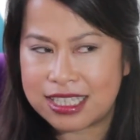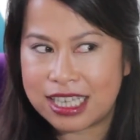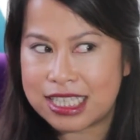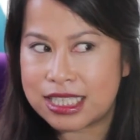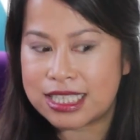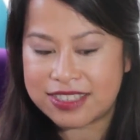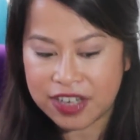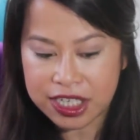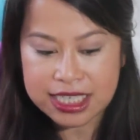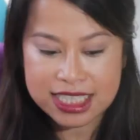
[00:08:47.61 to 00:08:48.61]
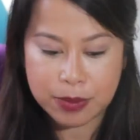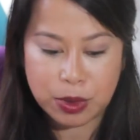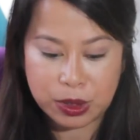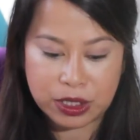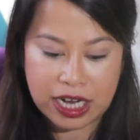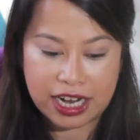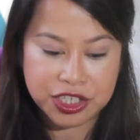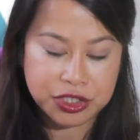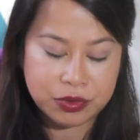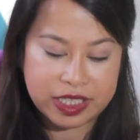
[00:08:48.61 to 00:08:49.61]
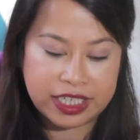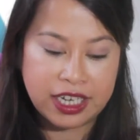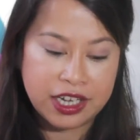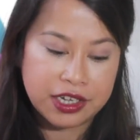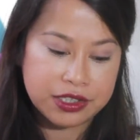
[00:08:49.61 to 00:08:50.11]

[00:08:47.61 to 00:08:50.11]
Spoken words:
It's very similar actually